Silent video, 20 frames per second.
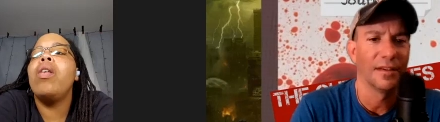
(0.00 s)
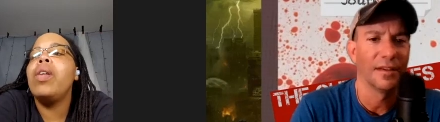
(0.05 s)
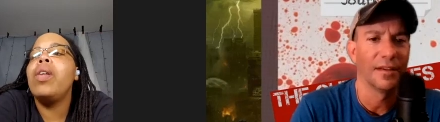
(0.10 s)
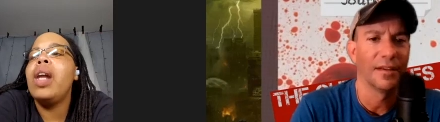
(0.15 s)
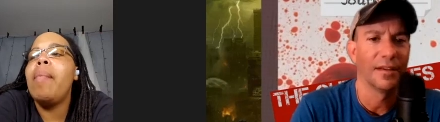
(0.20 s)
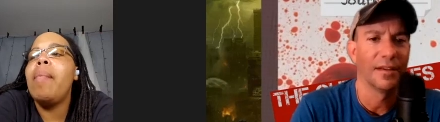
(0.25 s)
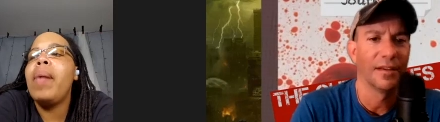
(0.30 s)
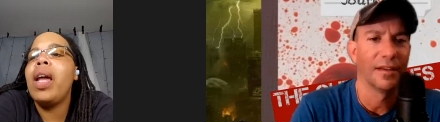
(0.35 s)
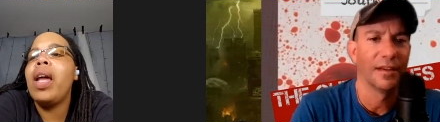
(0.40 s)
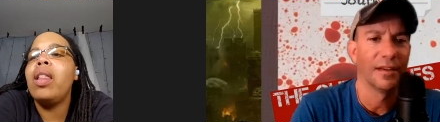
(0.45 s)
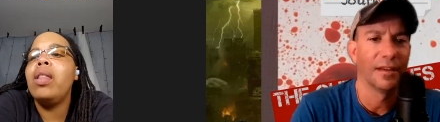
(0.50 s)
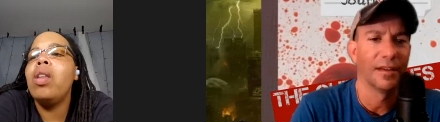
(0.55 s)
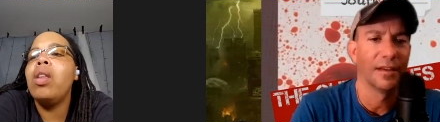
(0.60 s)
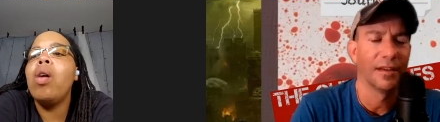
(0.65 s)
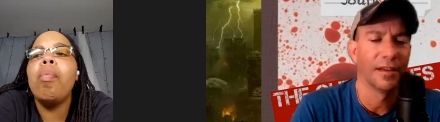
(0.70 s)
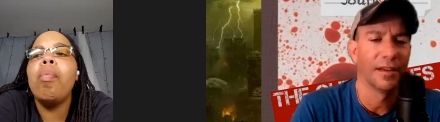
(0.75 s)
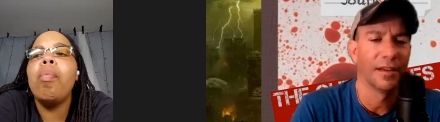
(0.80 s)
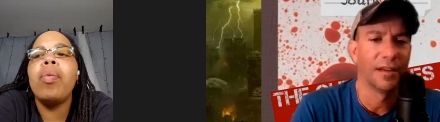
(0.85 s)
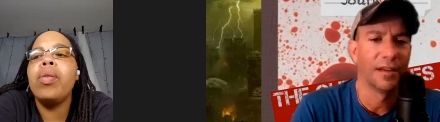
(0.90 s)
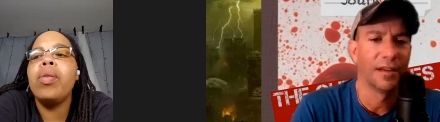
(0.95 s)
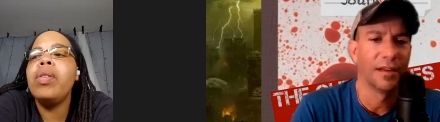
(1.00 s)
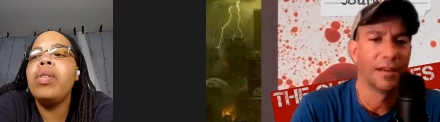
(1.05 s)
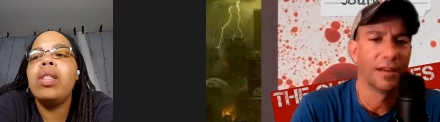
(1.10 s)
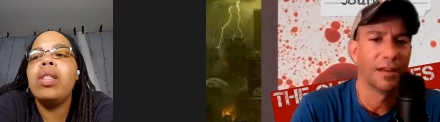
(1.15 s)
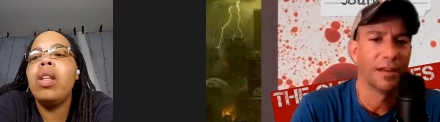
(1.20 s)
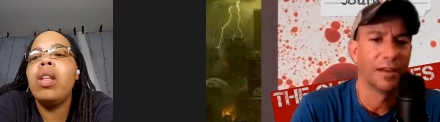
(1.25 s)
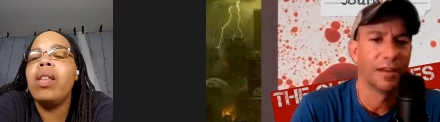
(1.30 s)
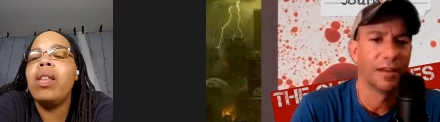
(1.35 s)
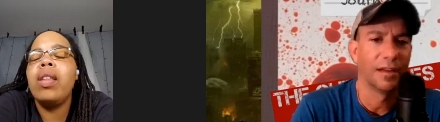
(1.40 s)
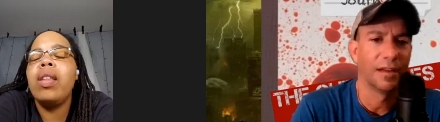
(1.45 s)
Speaker 1: they're not battling. No,
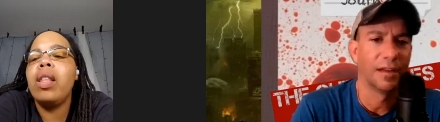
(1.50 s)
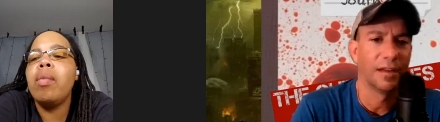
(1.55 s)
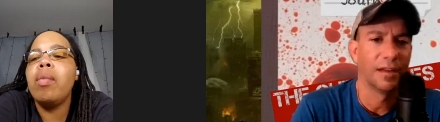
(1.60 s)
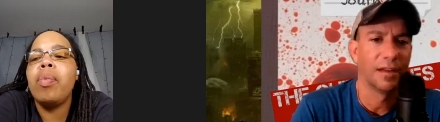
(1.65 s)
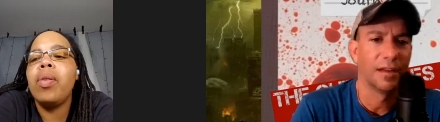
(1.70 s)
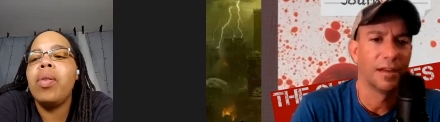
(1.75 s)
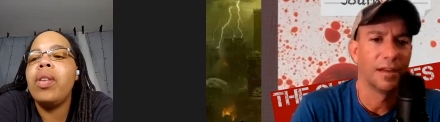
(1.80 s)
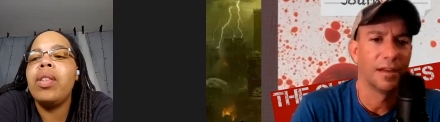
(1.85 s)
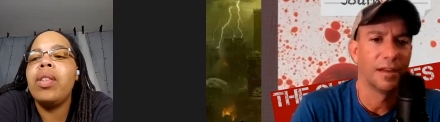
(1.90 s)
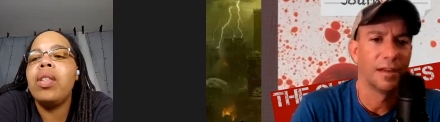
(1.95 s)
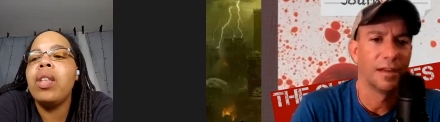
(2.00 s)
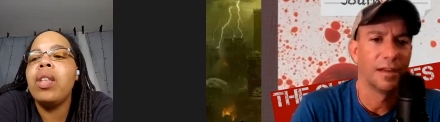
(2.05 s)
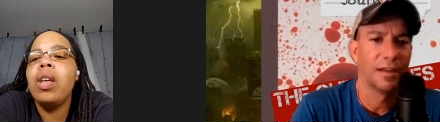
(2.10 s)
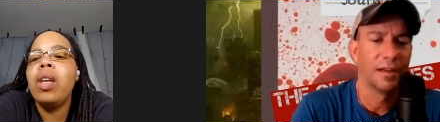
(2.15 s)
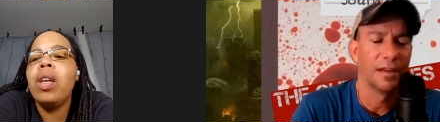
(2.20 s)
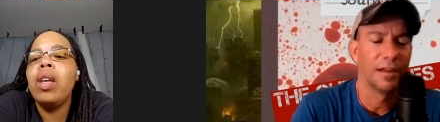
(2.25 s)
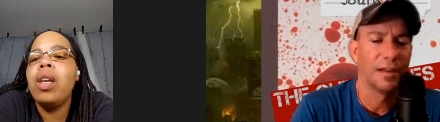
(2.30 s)
Bruton. No, it's not the Brutons.